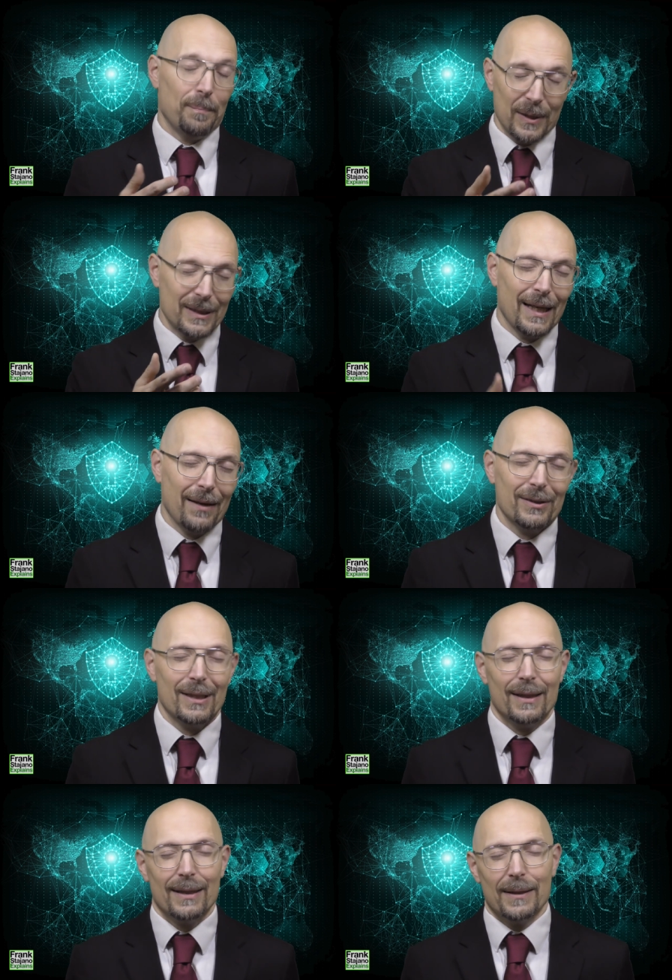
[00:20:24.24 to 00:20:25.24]
But they haven't
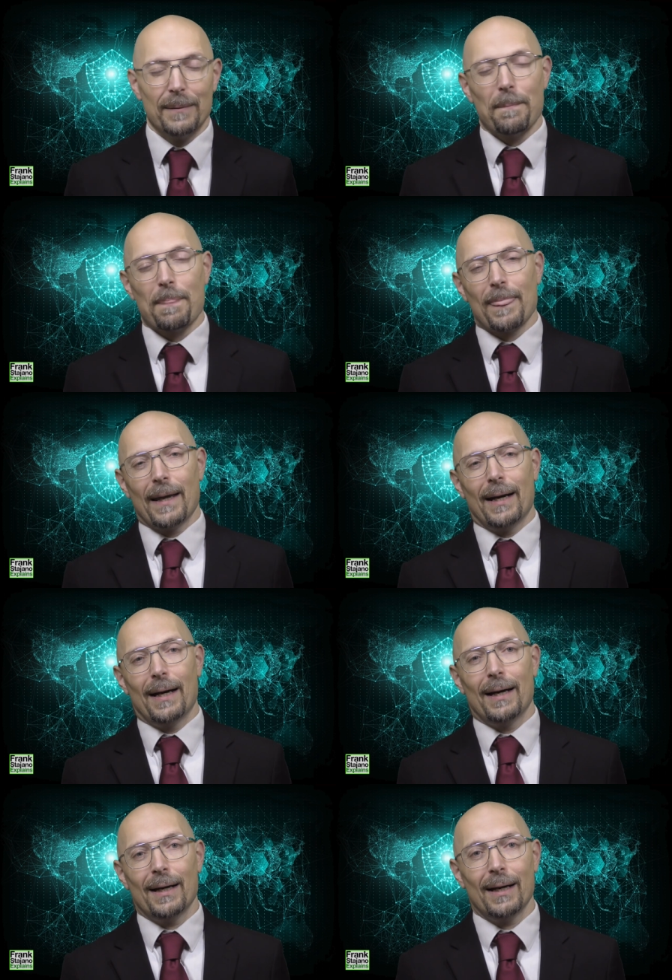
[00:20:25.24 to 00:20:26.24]
done
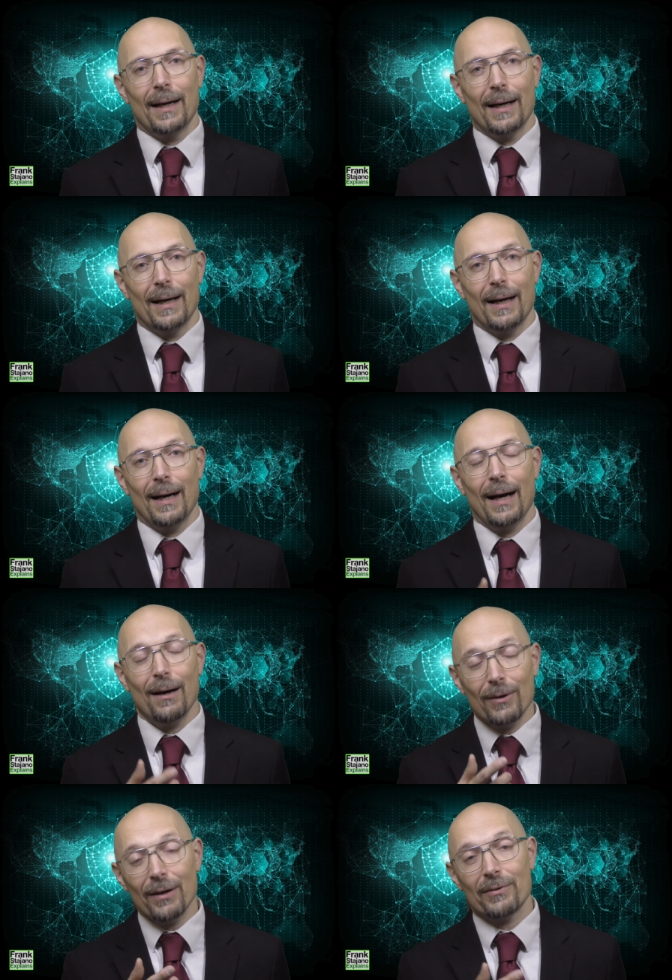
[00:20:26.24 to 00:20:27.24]
that. Uh,
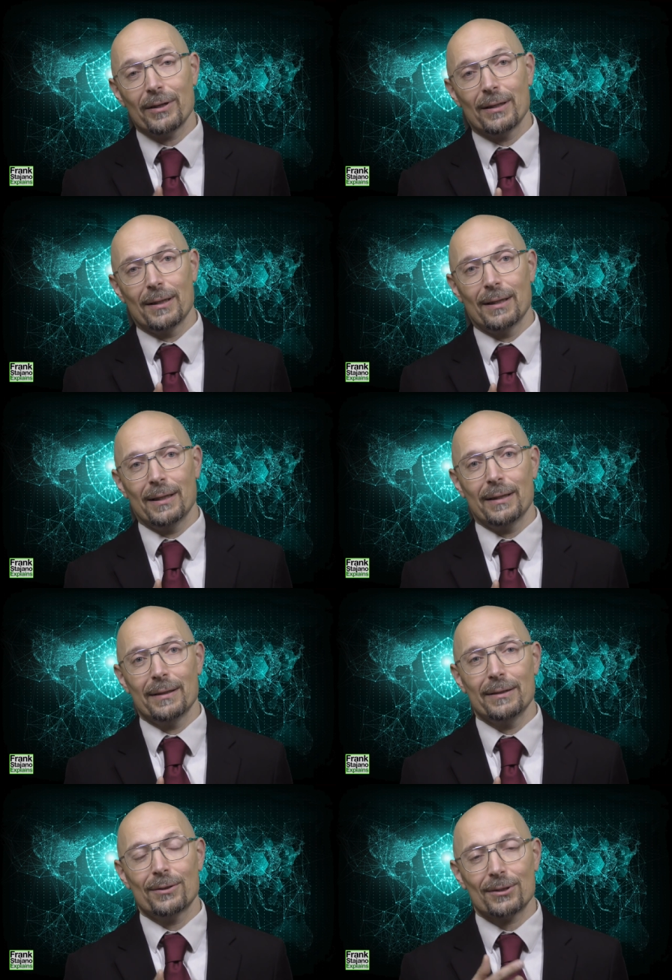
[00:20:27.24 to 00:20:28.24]
however, uh,
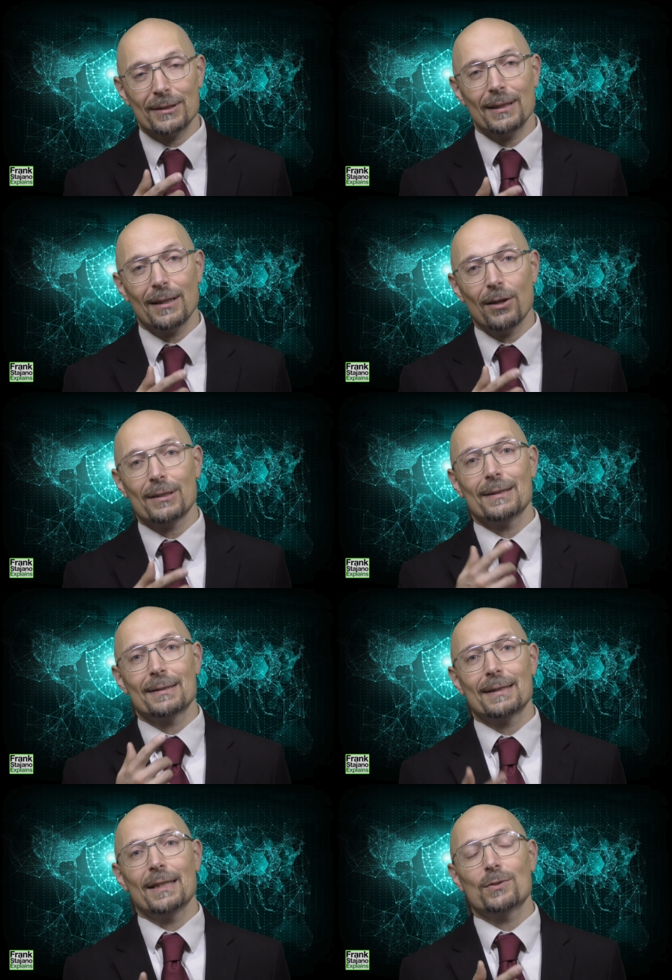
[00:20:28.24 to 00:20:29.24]
you're still not at the
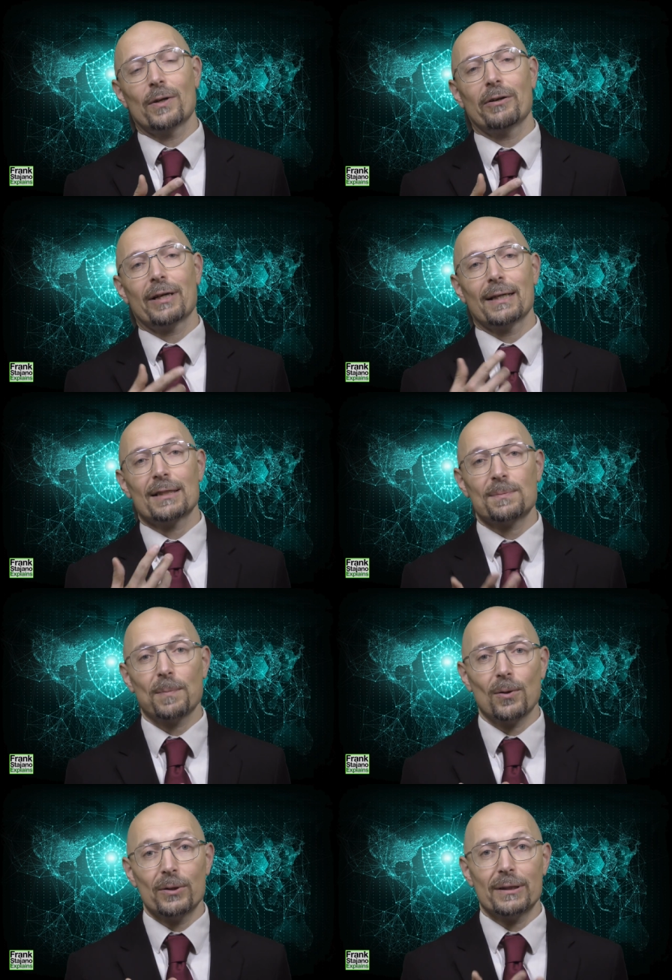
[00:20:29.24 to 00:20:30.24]
stage where you can
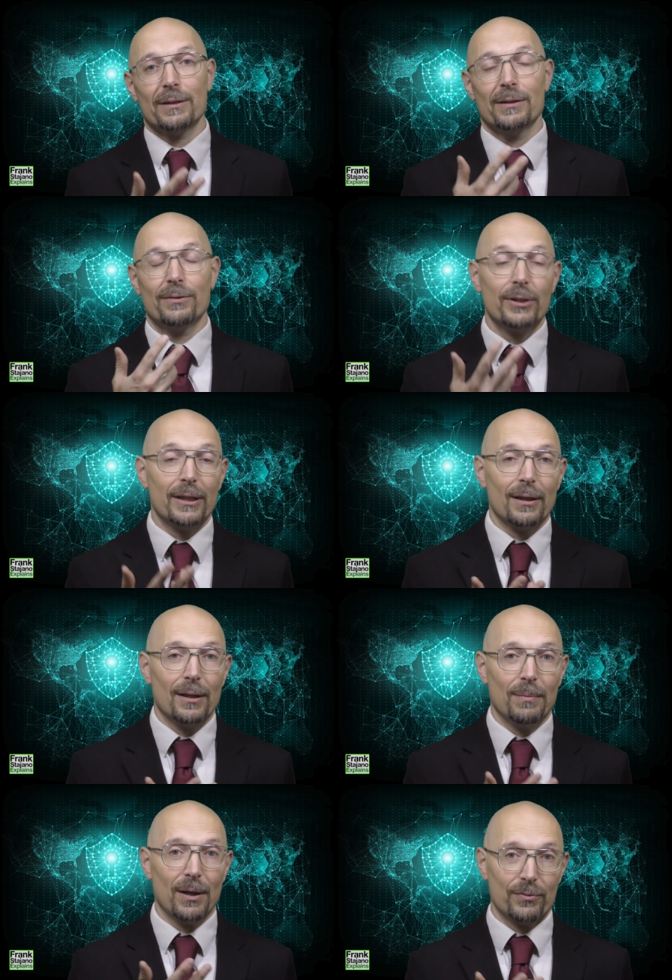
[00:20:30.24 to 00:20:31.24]
exploit a real
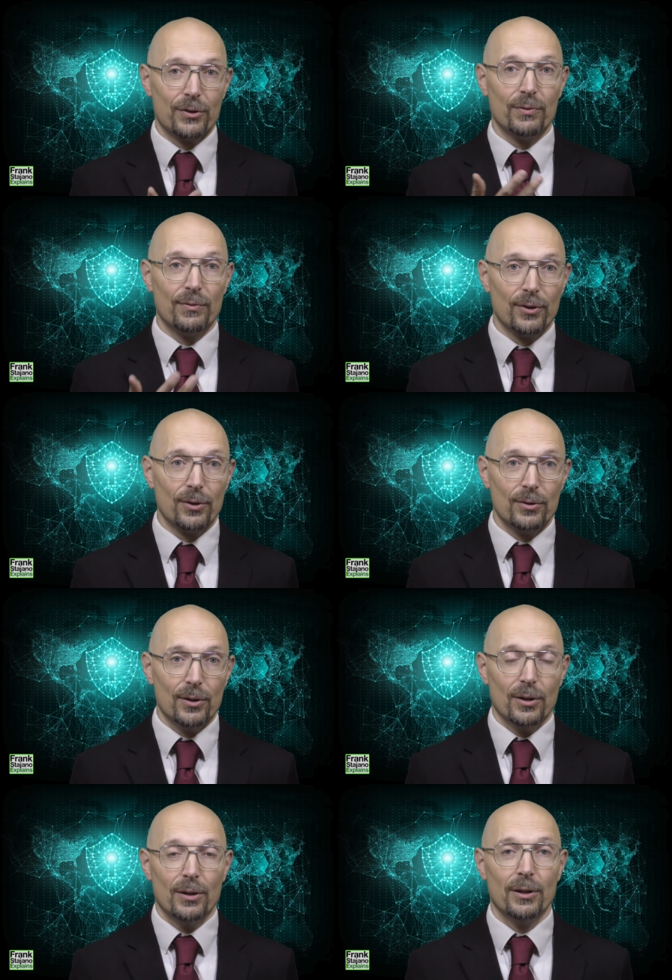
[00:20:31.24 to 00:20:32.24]
buffer overflow.
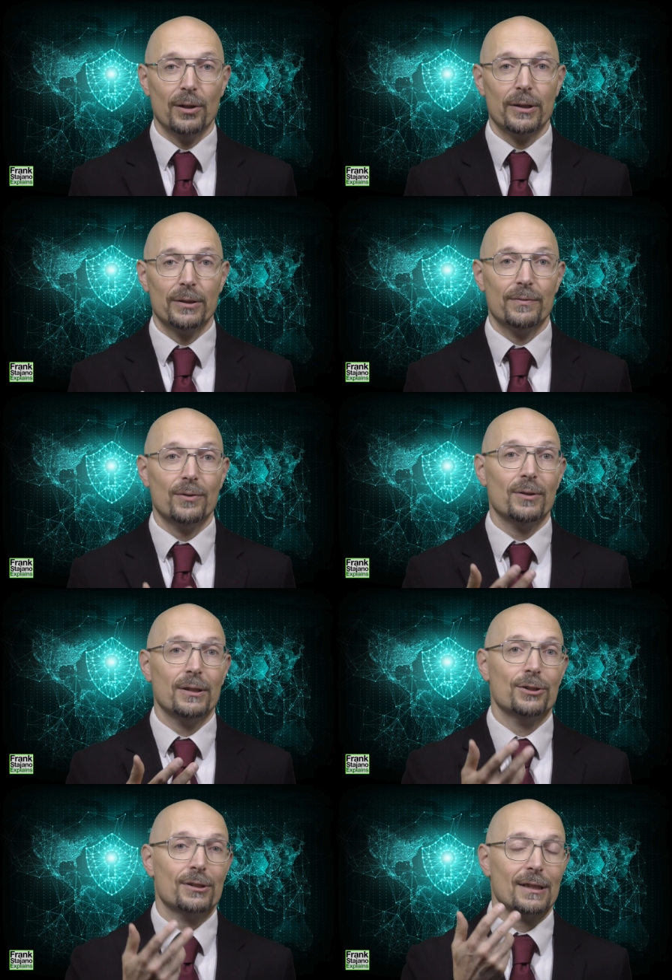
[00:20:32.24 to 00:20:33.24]
Uh, you've only
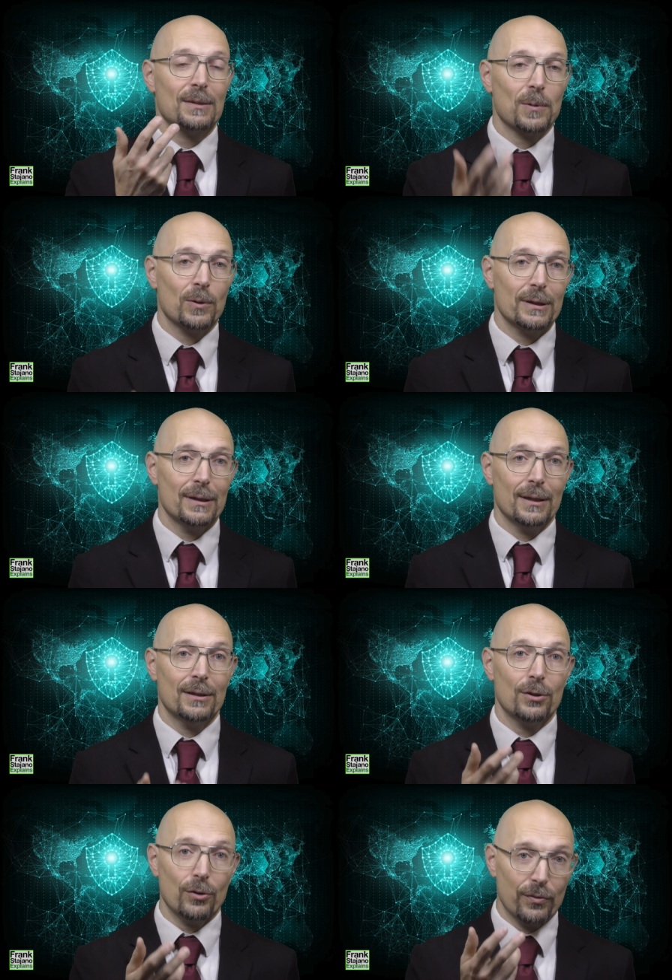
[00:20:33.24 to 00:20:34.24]
just exploited a
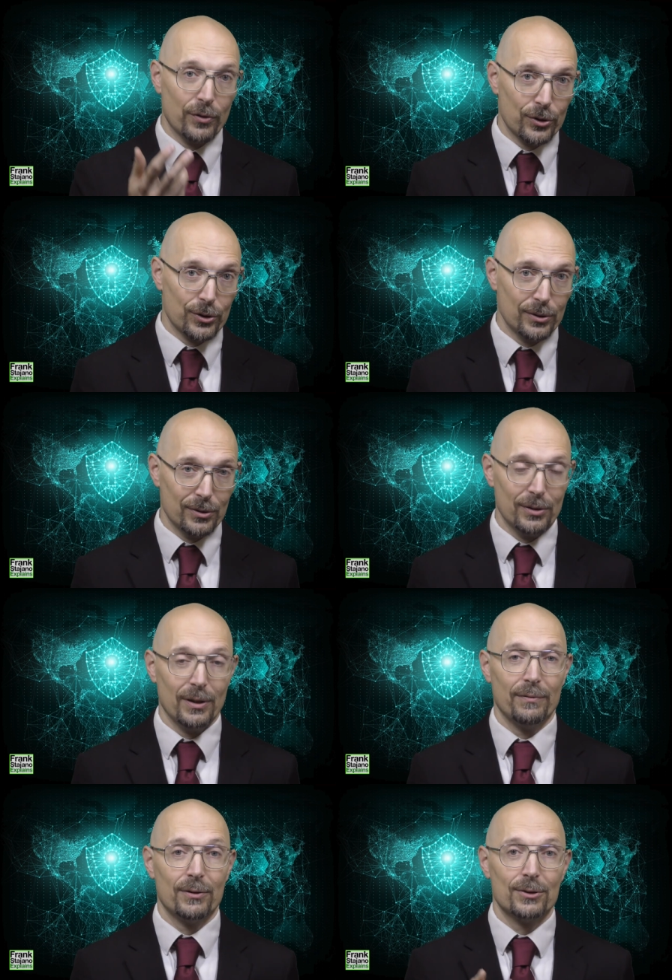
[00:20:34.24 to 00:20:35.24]
toy version you
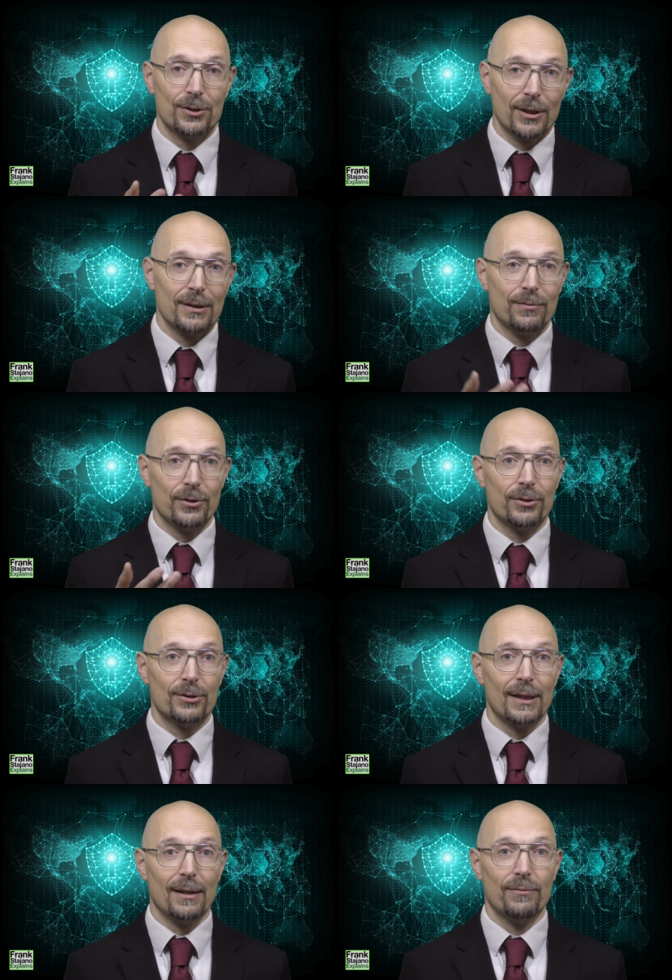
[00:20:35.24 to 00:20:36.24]
have constructed for
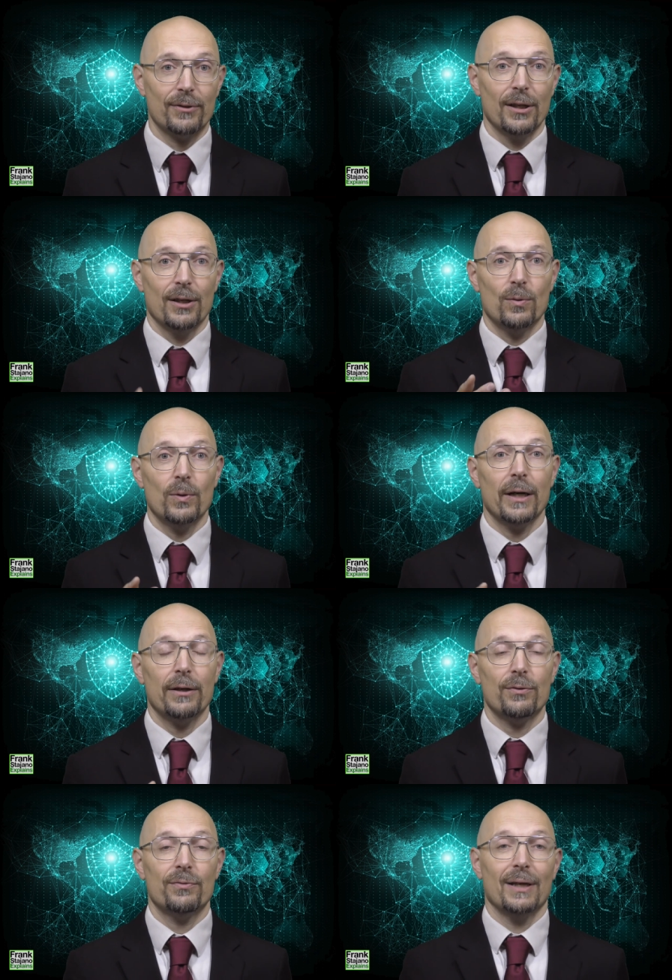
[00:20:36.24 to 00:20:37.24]
yourself where
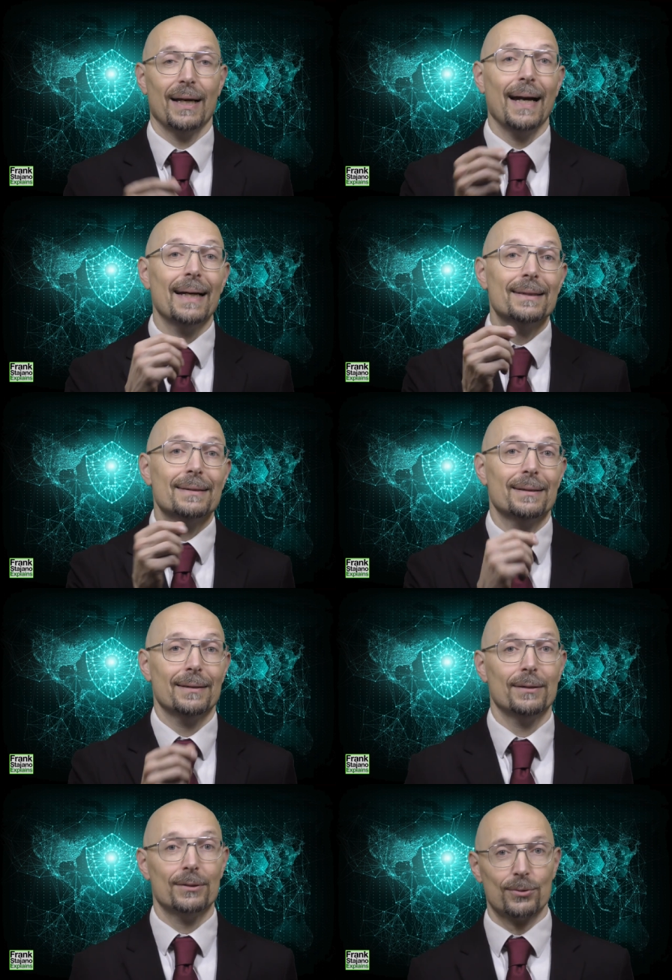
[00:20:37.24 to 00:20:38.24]
you've
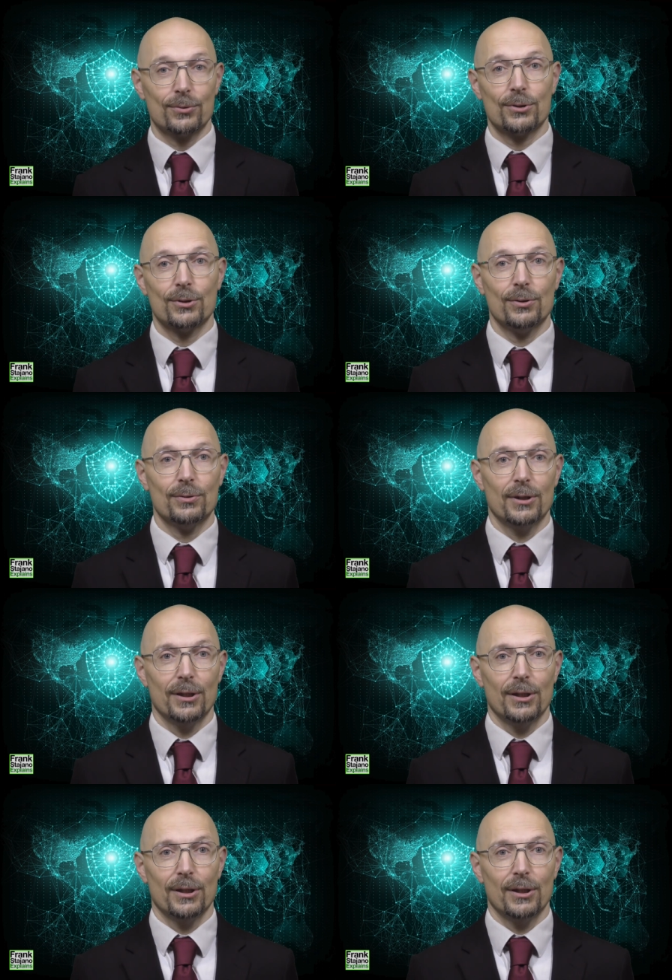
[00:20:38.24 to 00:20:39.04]
edited the source code